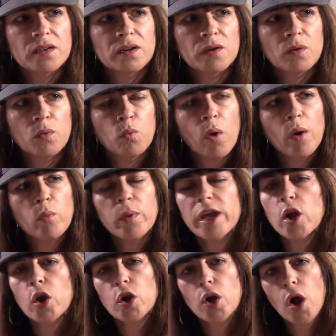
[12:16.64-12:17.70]
what we
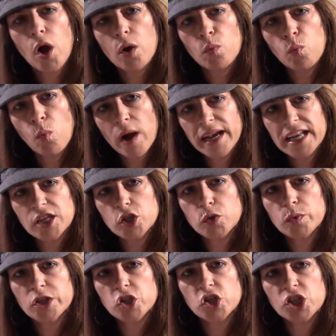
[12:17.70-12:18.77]
are wanting
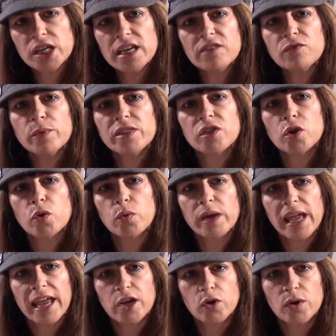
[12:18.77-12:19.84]
to achieve with the
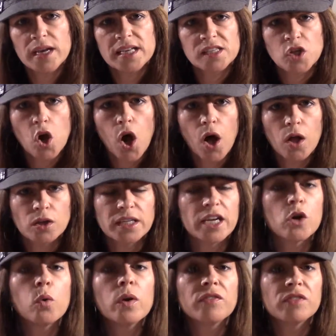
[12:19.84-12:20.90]
Creator is called
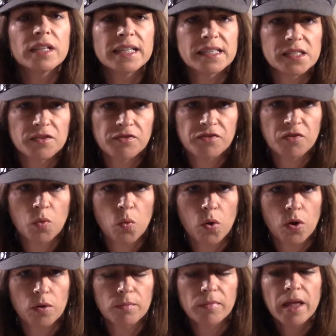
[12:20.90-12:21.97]
equivalence of
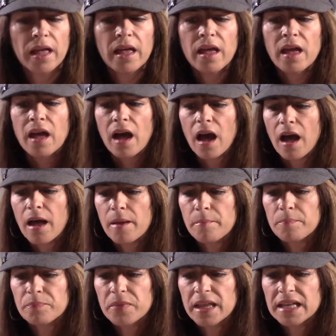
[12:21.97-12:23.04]
form.
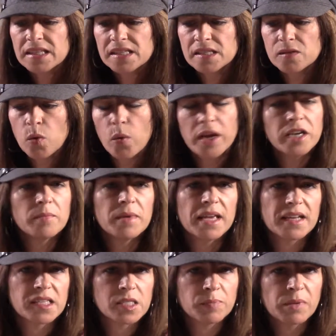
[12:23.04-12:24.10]
It's going to be
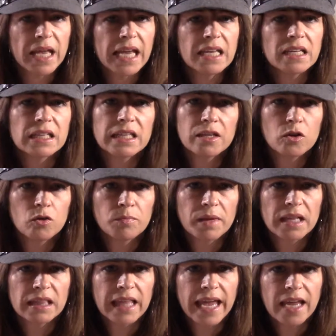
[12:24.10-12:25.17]
explained a little
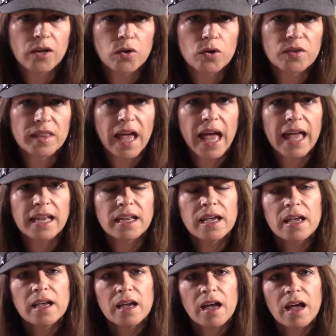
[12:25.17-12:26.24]
bit later that
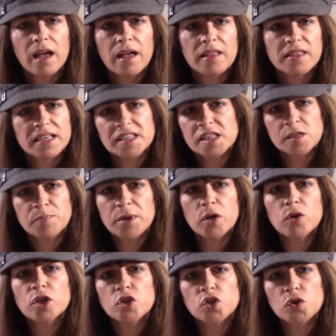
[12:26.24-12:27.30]
the
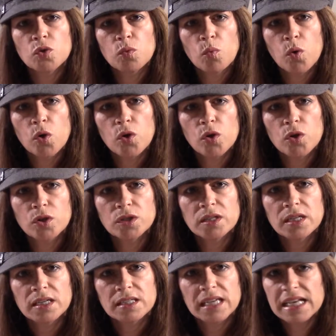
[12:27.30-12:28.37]
spiritual world
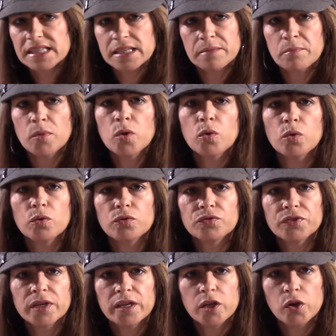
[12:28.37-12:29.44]
doesn't
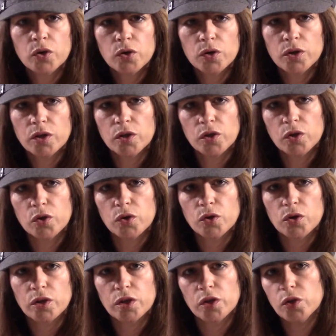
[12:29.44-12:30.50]
move.
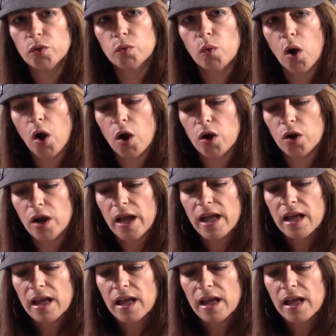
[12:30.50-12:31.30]
You are